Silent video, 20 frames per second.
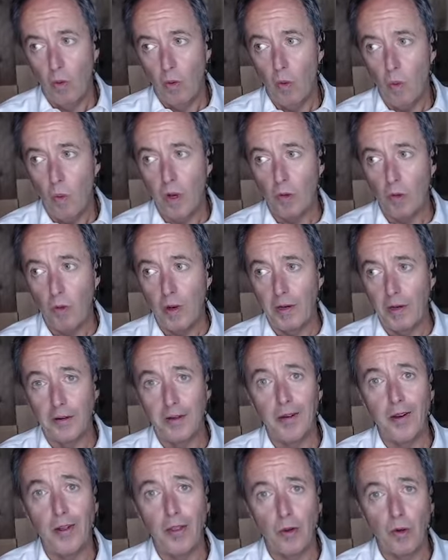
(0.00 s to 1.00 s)
one way or
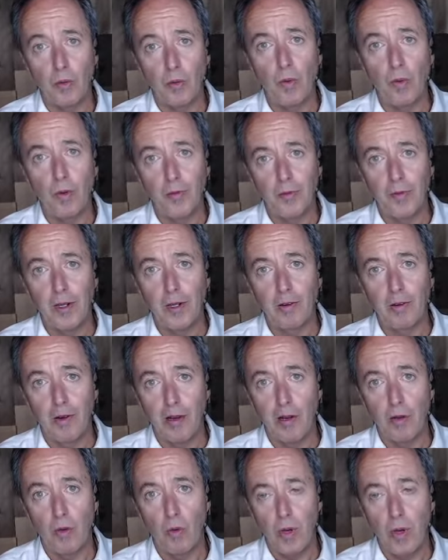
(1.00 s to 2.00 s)
another we'll figure
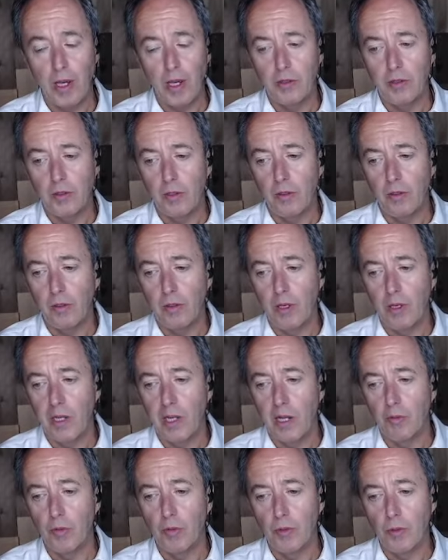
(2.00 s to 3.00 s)
out a way to
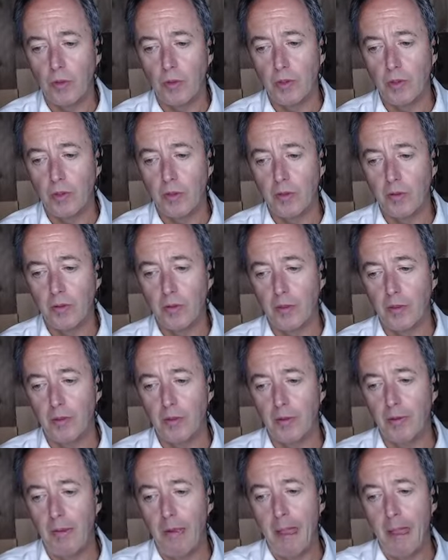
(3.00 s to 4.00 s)
enable you to